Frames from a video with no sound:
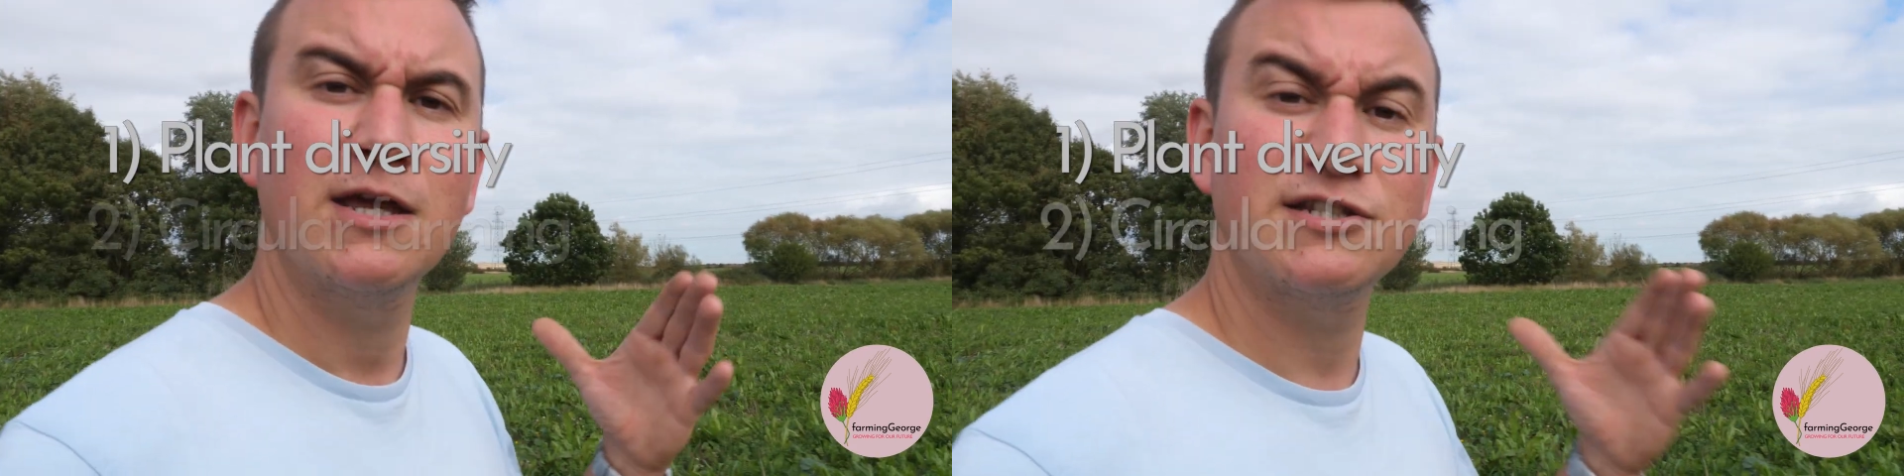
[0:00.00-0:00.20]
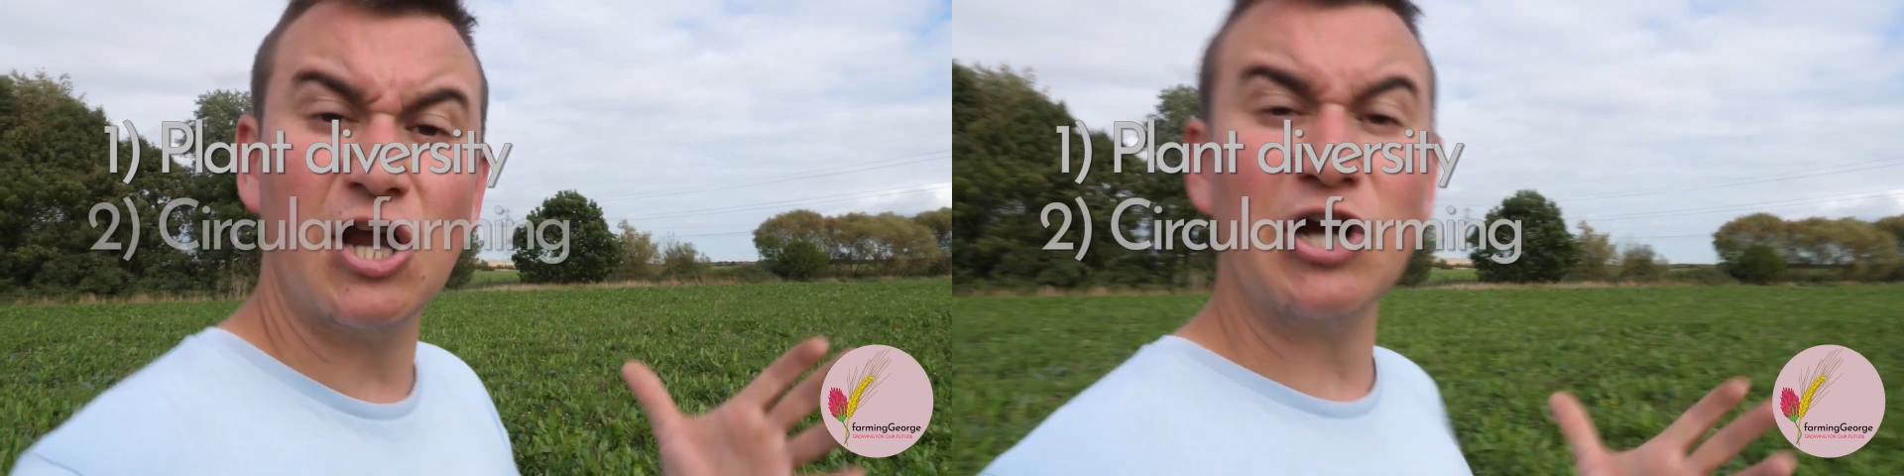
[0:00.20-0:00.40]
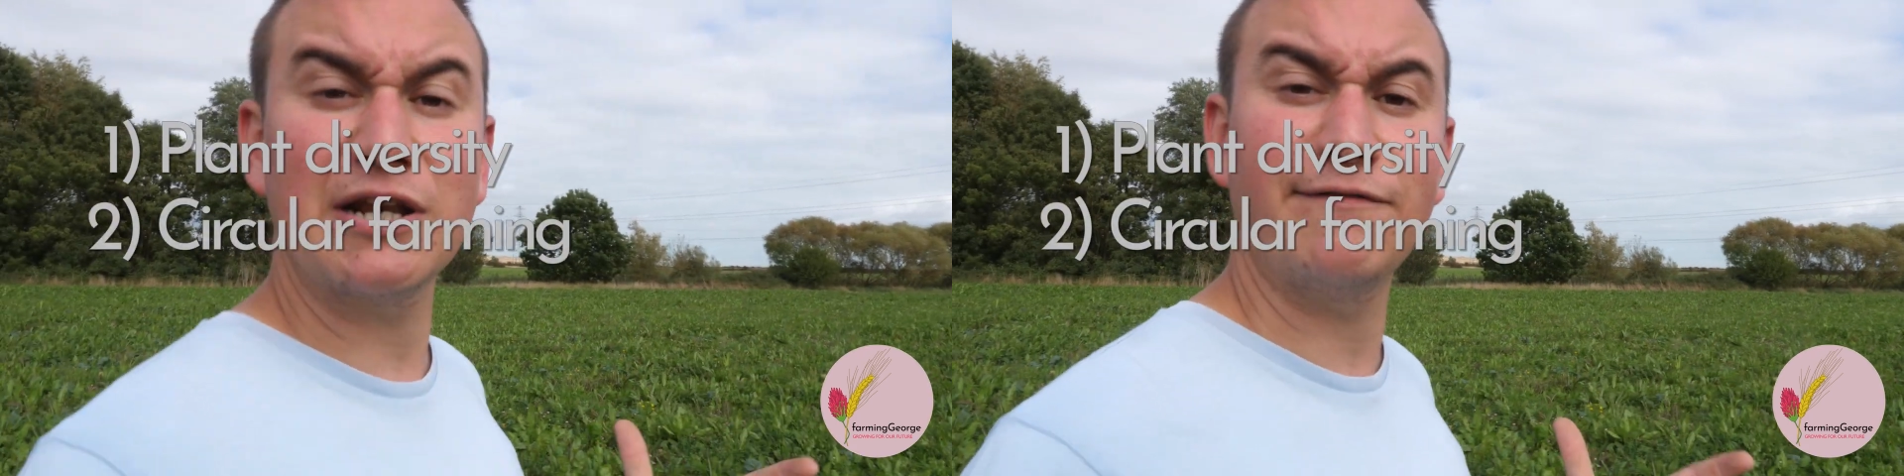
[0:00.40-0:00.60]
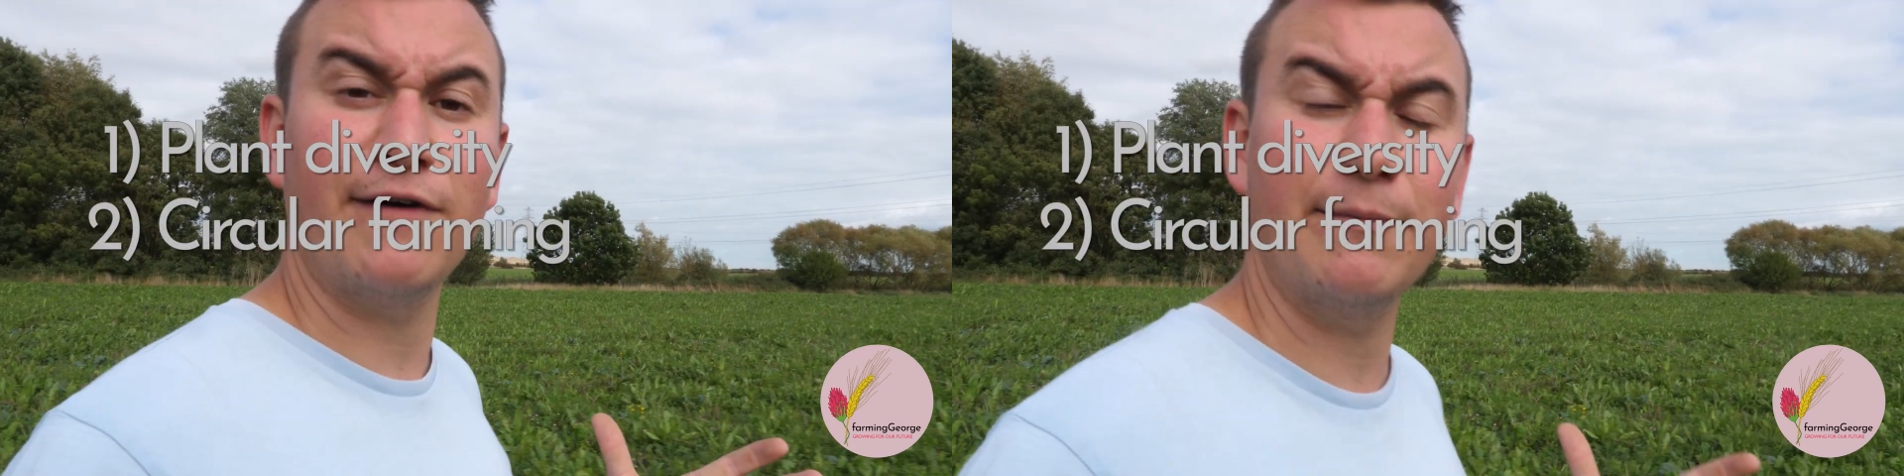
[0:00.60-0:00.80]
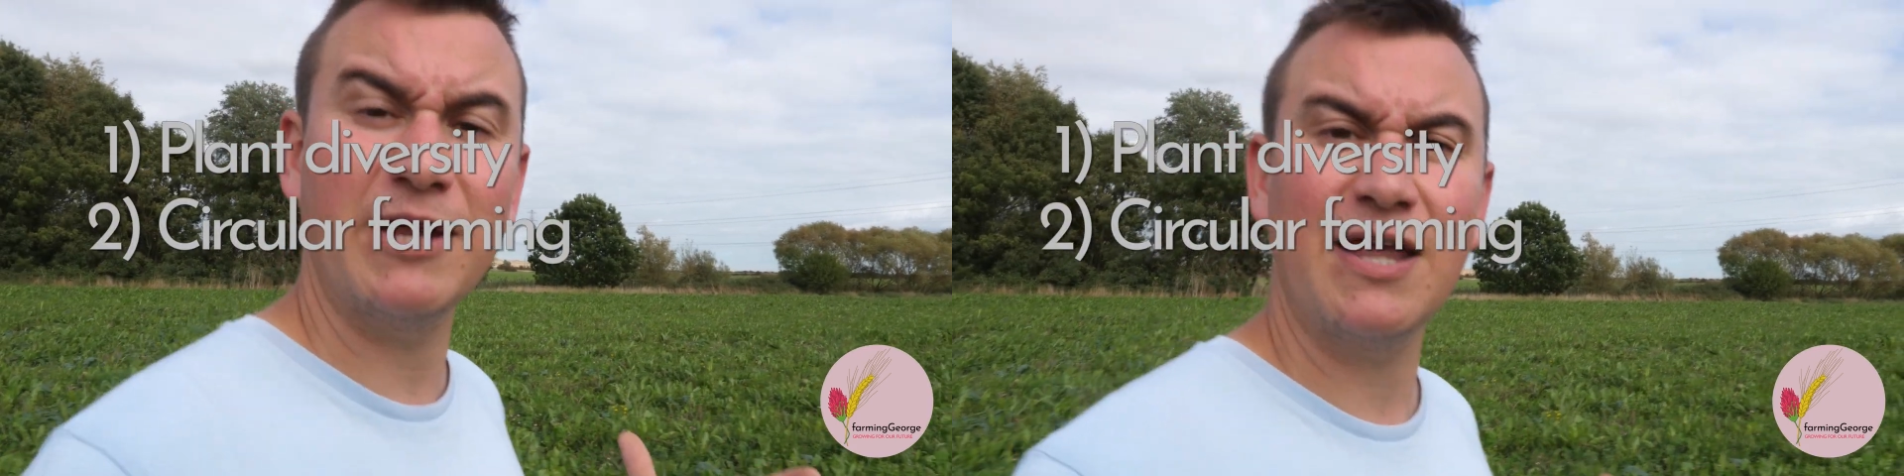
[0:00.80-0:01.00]
circular
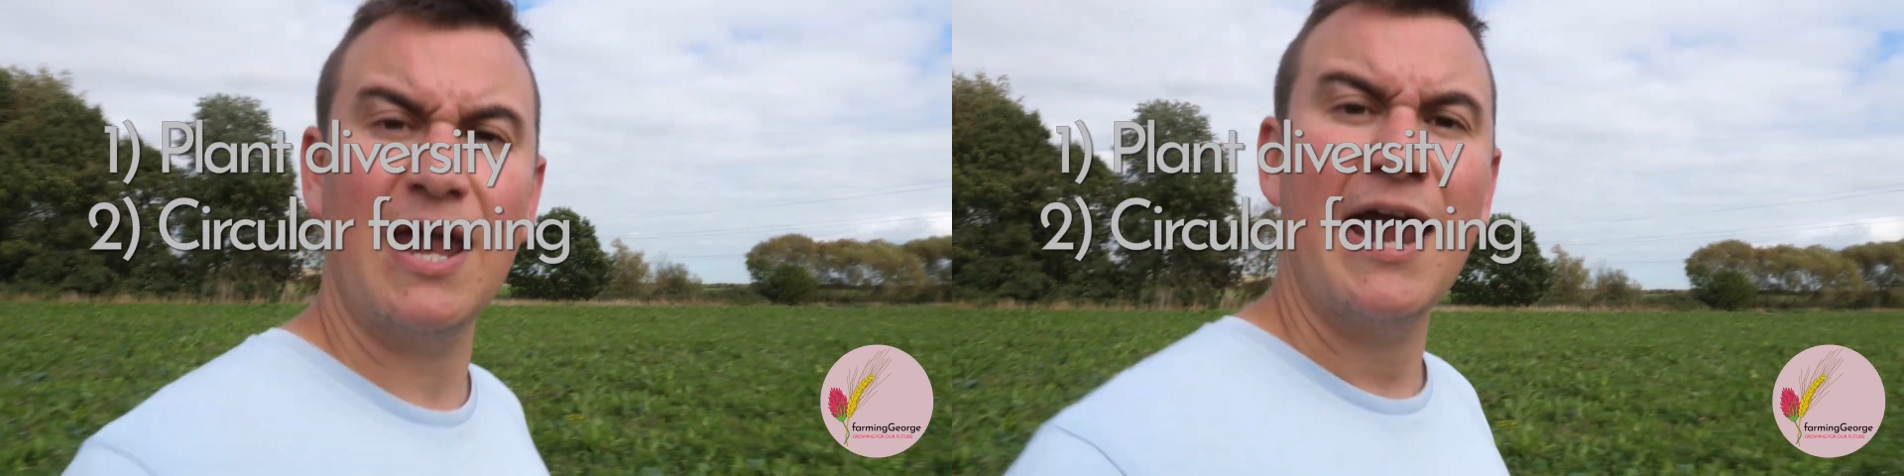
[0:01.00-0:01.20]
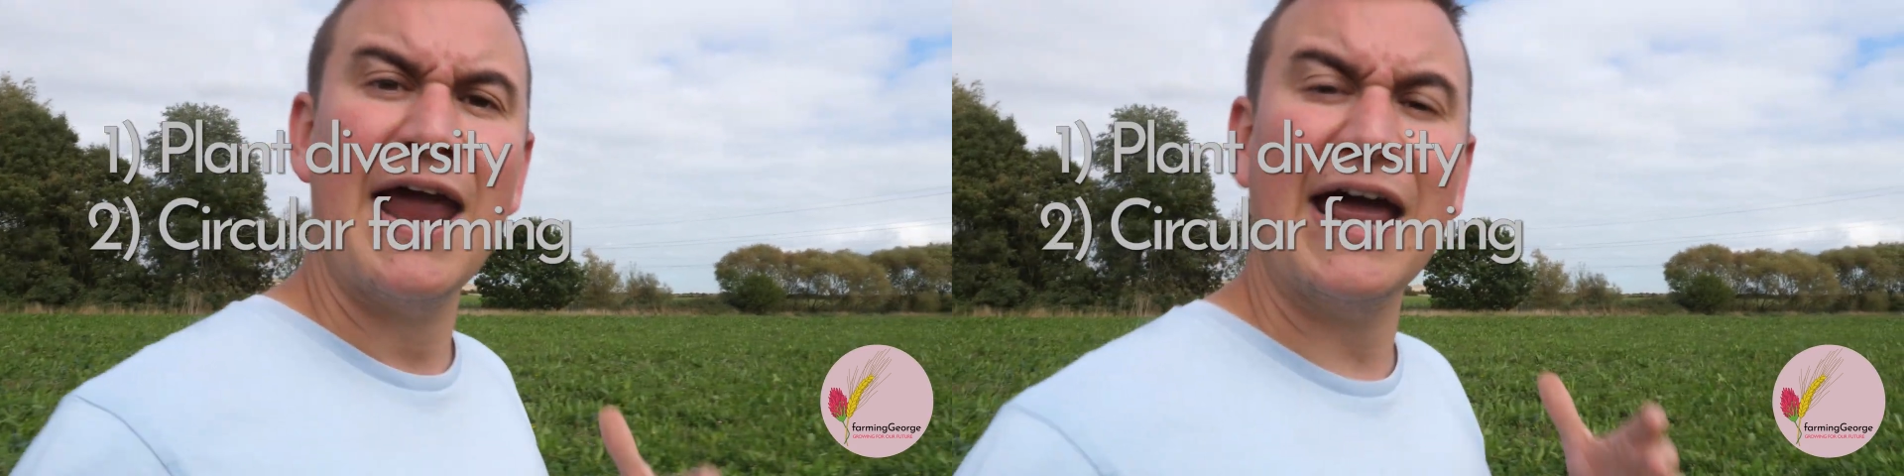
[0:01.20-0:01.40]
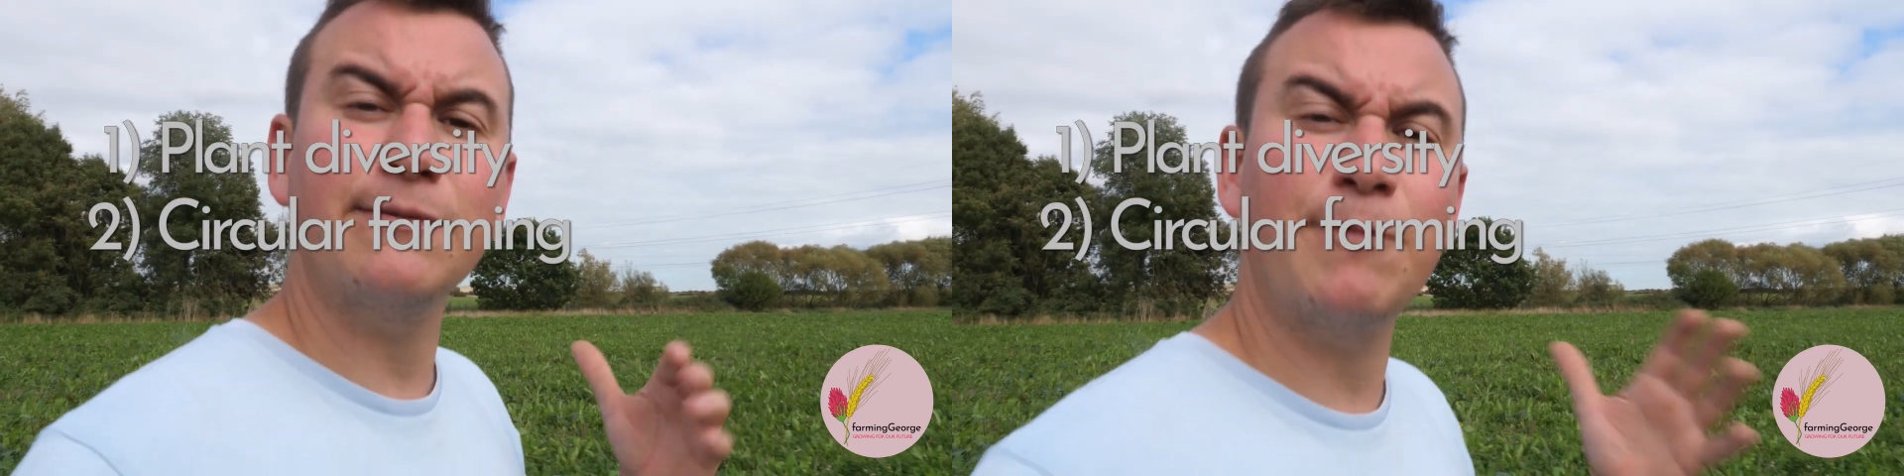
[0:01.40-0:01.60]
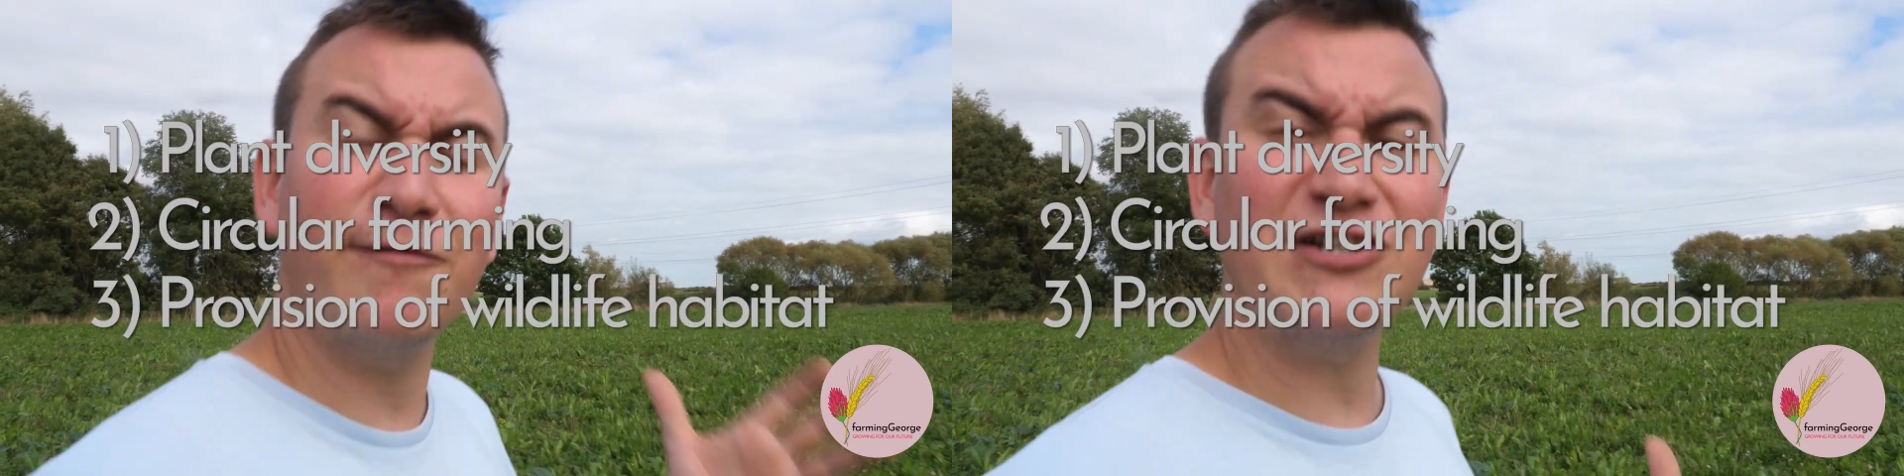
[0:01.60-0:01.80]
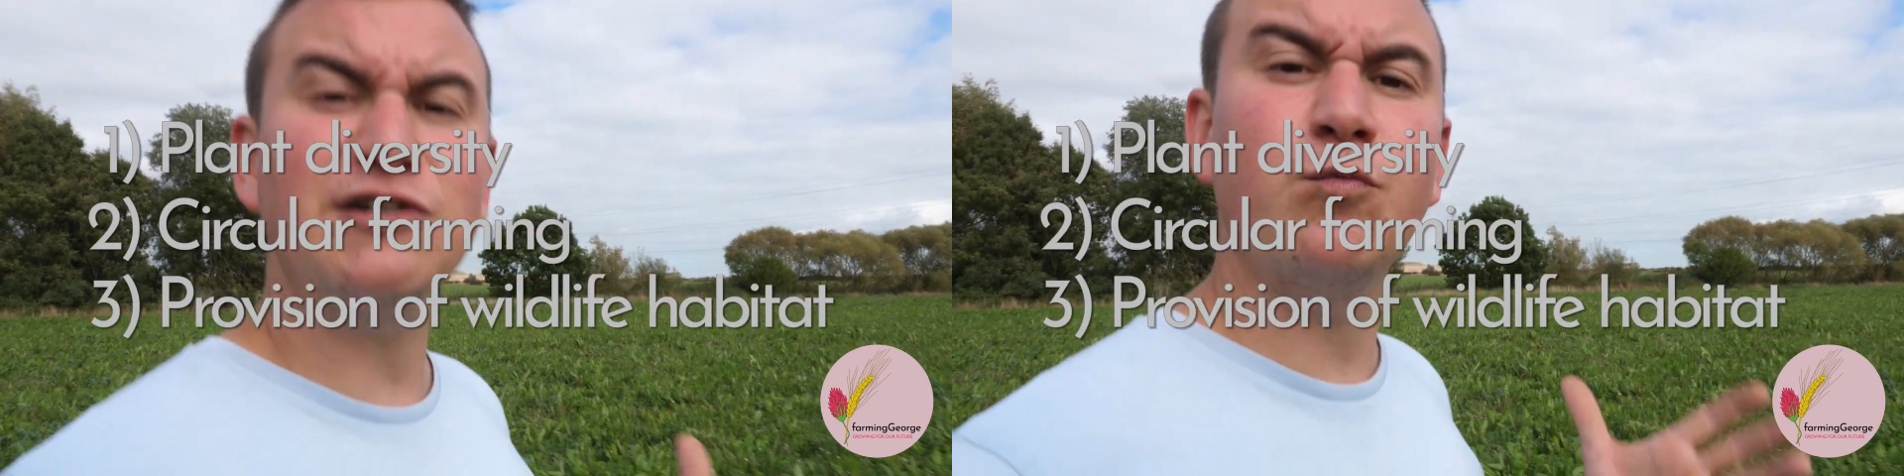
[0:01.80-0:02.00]
farming, and the
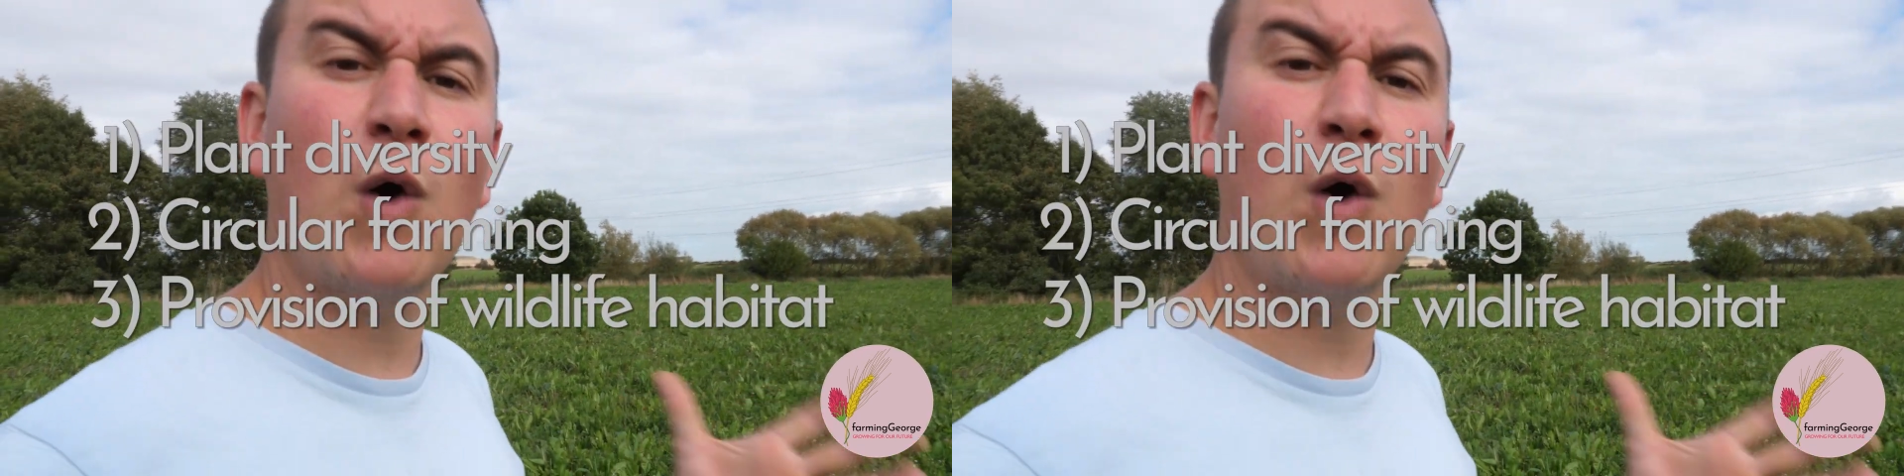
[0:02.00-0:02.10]
provision of